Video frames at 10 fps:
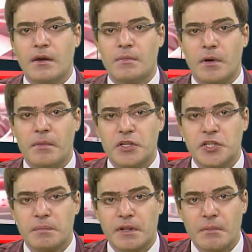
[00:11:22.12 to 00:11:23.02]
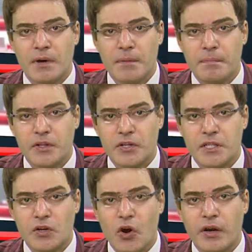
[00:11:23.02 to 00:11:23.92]
Brahmarishi Pitamaha
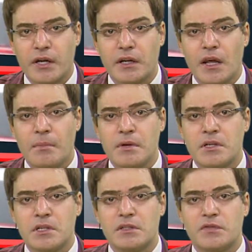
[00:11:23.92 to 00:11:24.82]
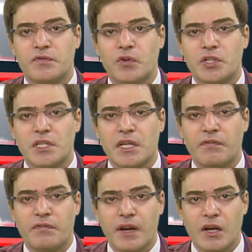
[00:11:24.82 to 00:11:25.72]
Patriji inaugurated the Abundance 40-day
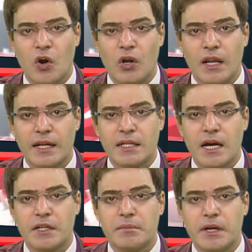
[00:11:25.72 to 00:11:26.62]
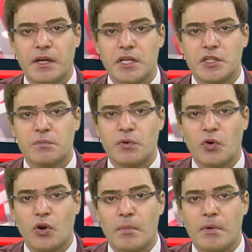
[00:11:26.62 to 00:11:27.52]
free online guided meditation
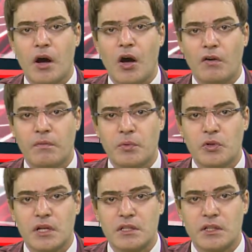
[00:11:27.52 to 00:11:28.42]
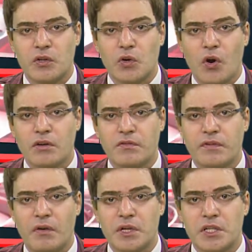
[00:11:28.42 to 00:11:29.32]
program of Buddha CEO Quantum
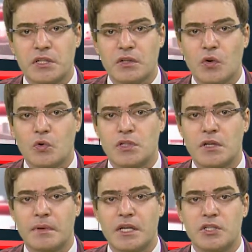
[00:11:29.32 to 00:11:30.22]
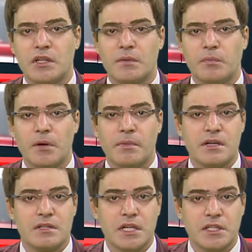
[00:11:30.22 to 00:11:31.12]
Foundation hosted by Chandra
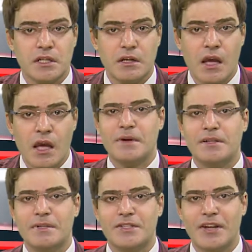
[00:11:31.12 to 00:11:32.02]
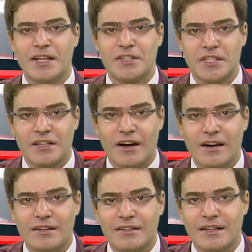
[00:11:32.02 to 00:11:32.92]
Pulamarasetti, Padmasri
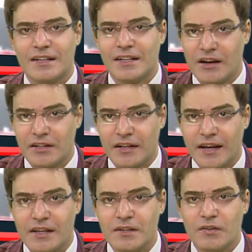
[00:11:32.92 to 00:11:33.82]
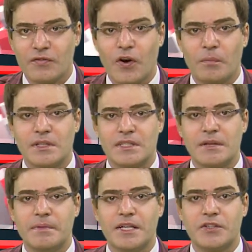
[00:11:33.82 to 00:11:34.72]
D.R. Karthikeyan, former
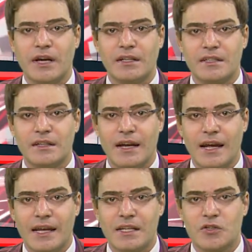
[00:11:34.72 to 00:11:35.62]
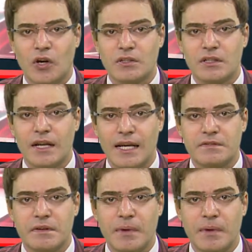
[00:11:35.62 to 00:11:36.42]
CBI Director and Dr. S.V.